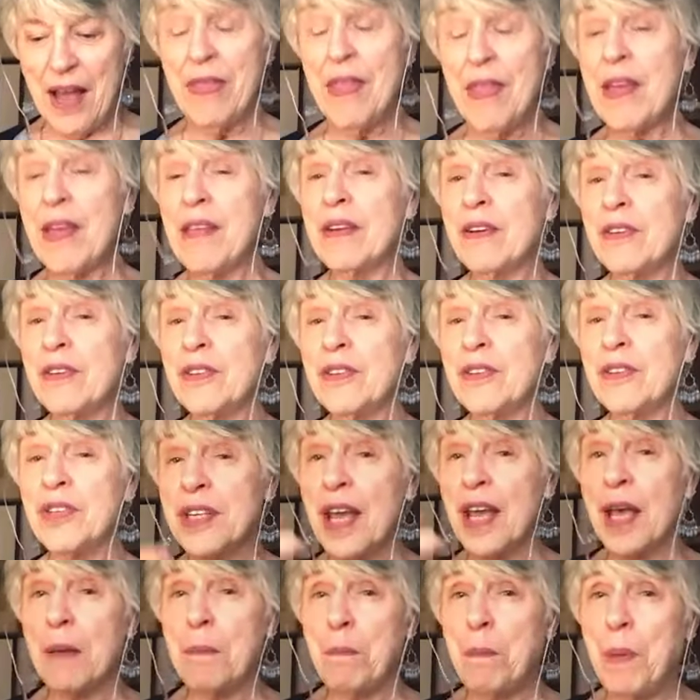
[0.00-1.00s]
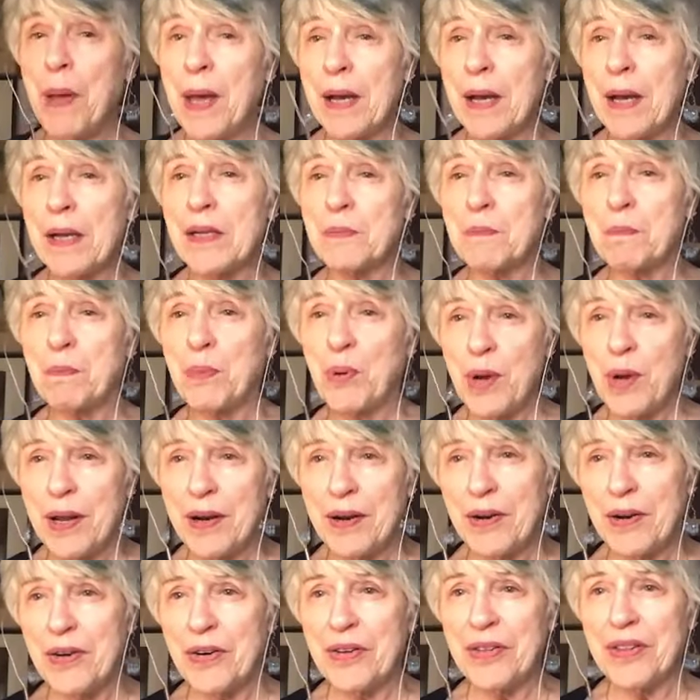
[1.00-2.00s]
And then there's an apex
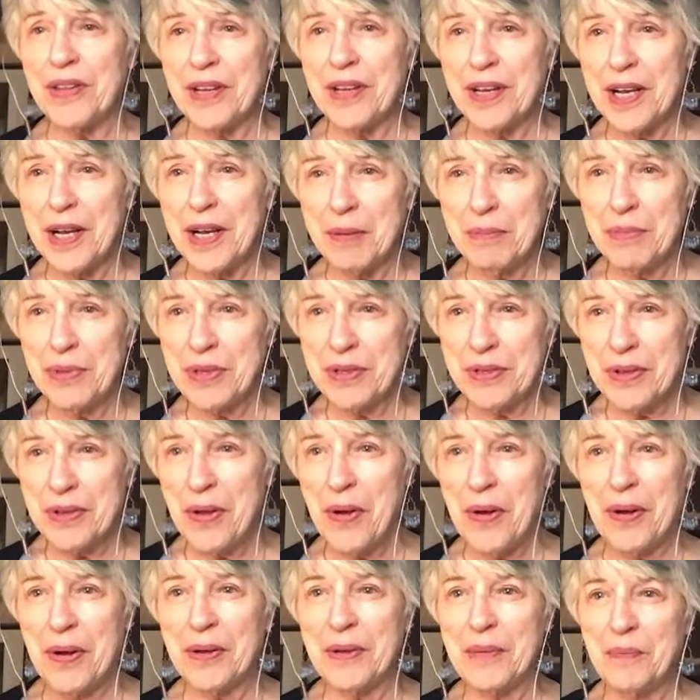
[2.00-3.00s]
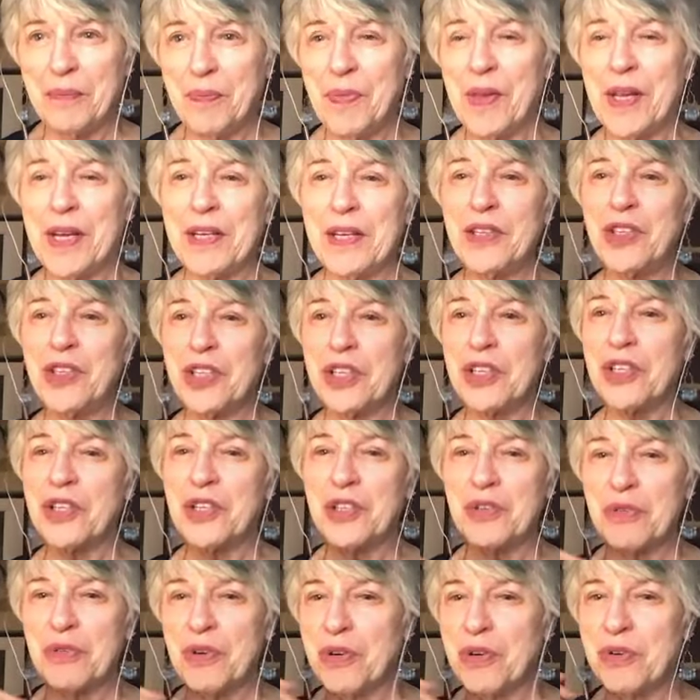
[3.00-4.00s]
predator that comes along and
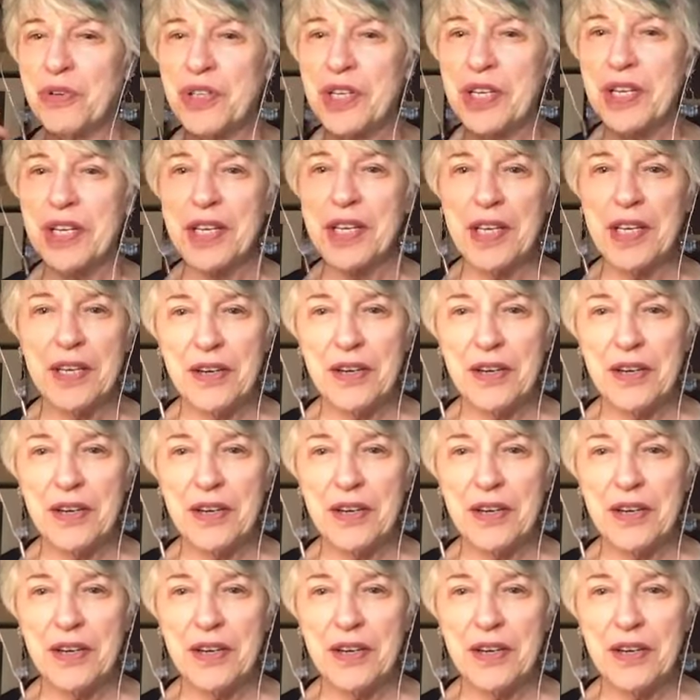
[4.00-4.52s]
just throws